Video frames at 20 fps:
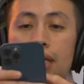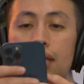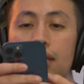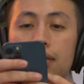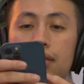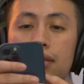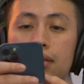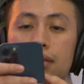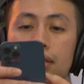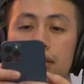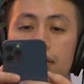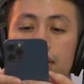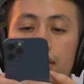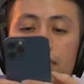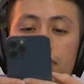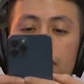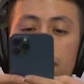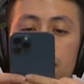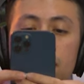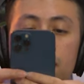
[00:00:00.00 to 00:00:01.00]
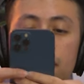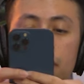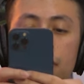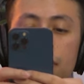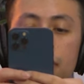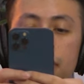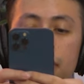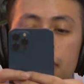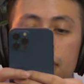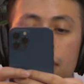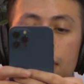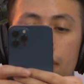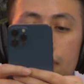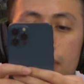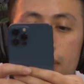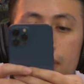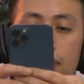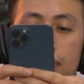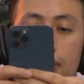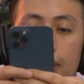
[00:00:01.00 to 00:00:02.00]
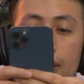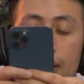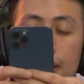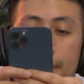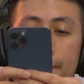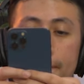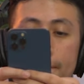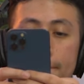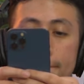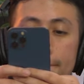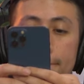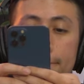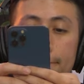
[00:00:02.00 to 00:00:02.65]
playlist and hit shuffle? Not ours, because